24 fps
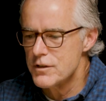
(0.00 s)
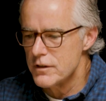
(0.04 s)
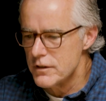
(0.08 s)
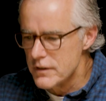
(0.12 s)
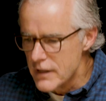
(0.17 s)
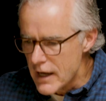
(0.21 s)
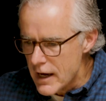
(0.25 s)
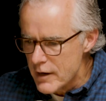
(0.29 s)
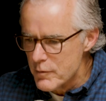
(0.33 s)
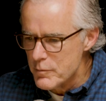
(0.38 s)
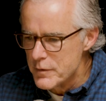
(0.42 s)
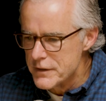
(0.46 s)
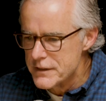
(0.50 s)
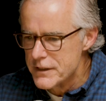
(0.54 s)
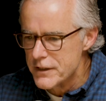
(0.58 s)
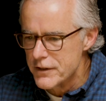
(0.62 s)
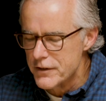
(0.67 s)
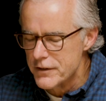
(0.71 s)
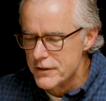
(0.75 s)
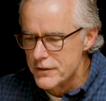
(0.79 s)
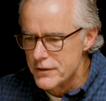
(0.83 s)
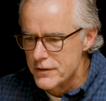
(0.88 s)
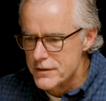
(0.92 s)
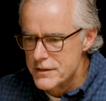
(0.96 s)
a lot of
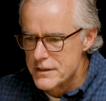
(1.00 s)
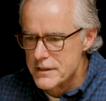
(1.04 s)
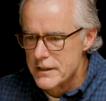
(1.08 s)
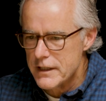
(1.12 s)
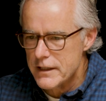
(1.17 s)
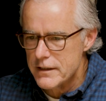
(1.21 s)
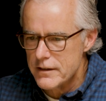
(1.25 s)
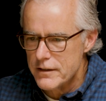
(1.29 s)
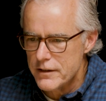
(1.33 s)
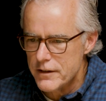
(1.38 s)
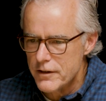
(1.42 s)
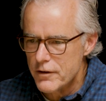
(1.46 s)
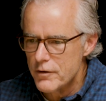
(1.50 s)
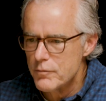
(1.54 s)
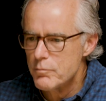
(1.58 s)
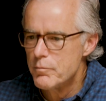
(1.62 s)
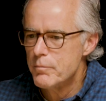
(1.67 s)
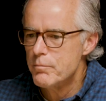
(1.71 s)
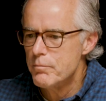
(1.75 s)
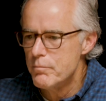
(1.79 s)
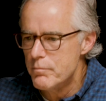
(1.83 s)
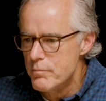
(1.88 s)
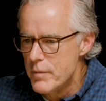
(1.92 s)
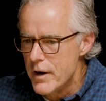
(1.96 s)
materials that they are
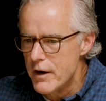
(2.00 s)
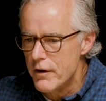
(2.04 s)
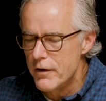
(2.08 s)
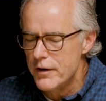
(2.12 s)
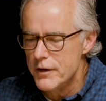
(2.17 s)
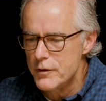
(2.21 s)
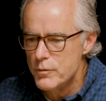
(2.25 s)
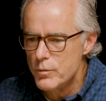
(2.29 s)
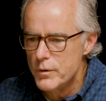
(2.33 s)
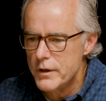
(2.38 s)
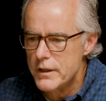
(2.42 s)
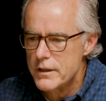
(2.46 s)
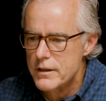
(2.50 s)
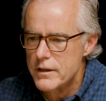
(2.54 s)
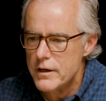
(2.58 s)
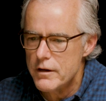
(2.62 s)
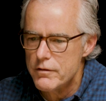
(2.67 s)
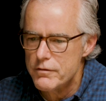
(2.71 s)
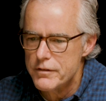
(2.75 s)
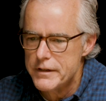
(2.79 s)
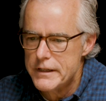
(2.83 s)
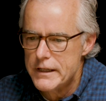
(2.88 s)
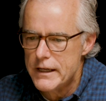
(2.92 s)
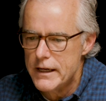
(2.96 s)
buried with
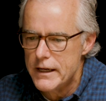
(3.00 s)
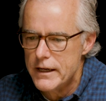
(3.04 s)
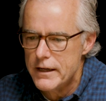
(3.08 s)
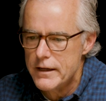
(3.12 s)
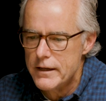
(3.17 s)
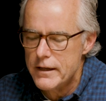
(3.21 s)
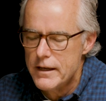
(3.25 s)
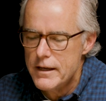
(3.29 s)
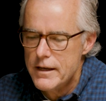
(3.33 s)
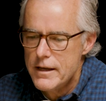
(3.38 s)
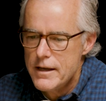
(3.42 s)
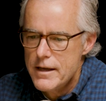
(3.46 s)
every day.